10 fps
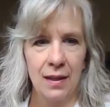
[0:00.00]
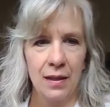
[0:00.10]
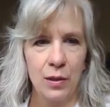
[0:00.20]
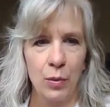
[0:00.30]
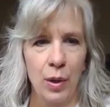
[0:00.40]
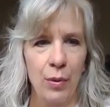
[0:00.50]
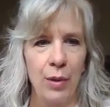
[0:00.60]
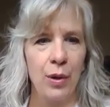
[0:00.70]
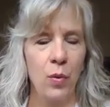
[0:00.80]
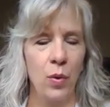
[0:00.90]
So we're already
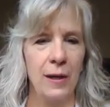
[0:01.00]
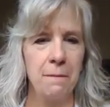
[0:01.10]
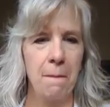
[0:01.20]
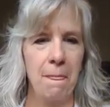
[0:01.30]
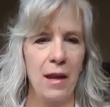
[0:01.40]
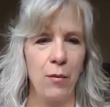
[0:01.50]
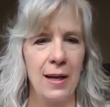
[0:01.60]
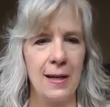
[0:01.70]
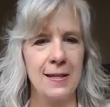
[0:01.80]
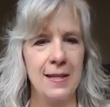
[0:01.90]
recording. I went
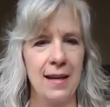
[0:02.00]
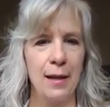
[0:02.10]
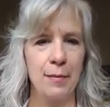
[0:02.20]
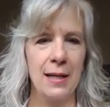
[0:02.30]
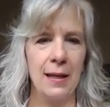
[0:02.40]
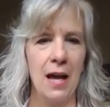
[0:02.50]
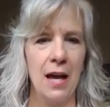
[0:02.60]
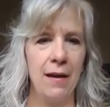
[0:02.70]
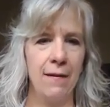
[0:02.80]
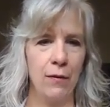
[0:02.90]
ahead and set it up to
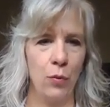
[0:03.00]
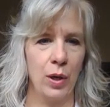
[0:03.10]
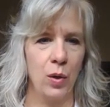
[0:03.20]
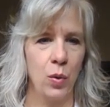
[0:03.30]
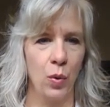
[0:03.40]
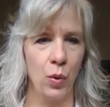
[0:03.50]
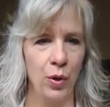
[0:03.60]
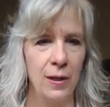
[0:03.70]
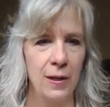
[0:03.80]
live record.